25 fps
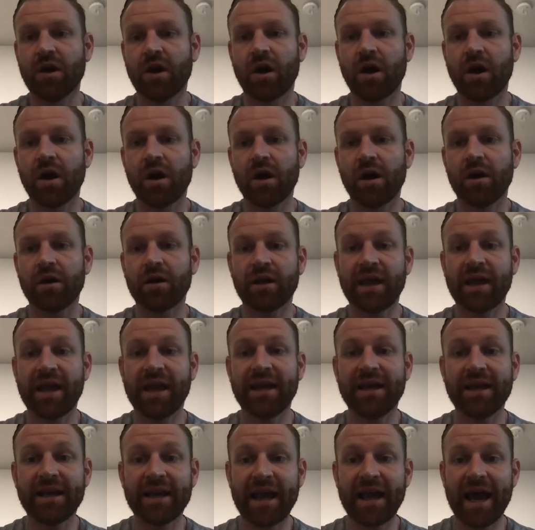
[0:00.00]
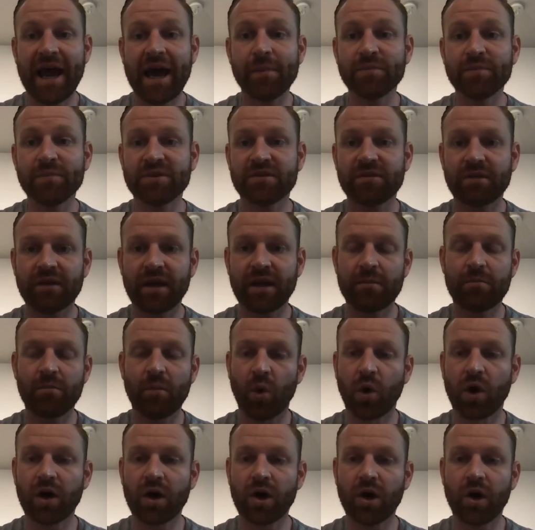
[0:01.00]
can encapsulate
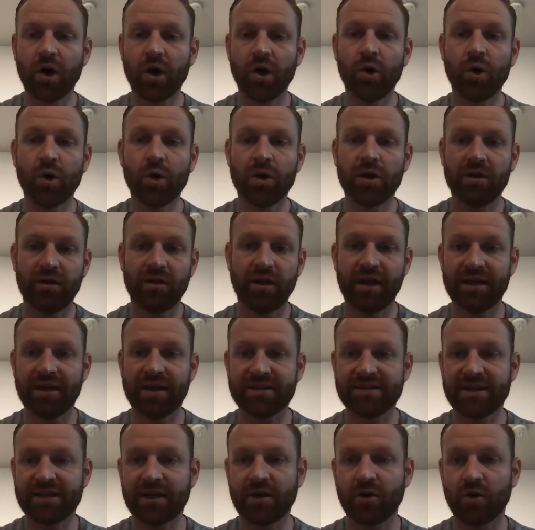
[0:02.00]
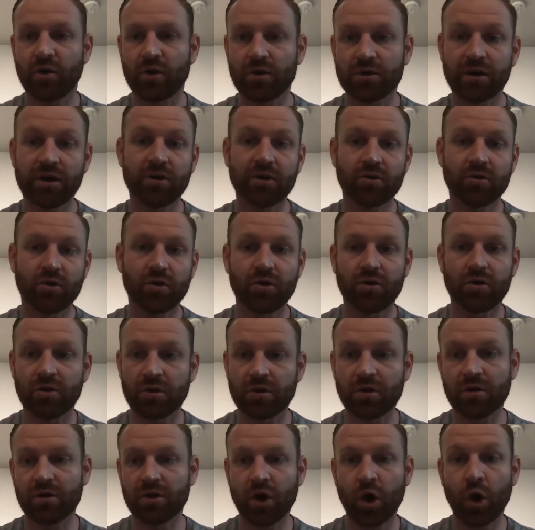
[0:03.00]
more code than a single literal
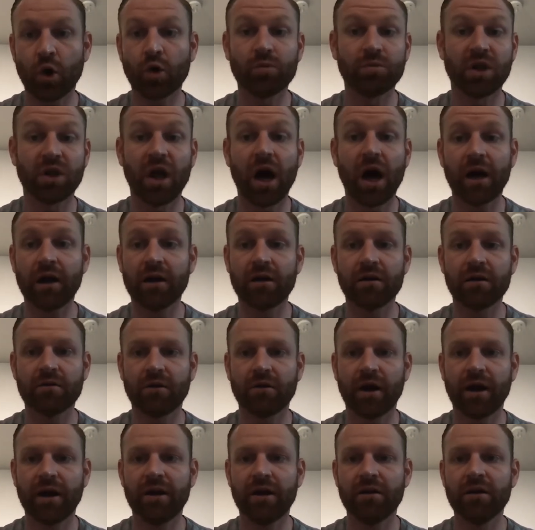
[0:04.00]
code block, right?